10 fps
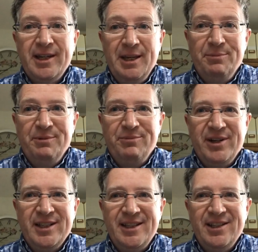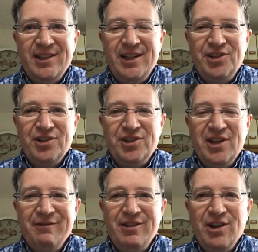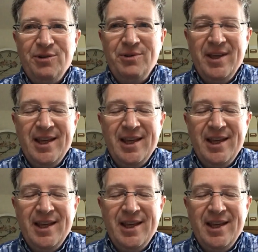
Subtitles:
keep impressing the teachers, you never know.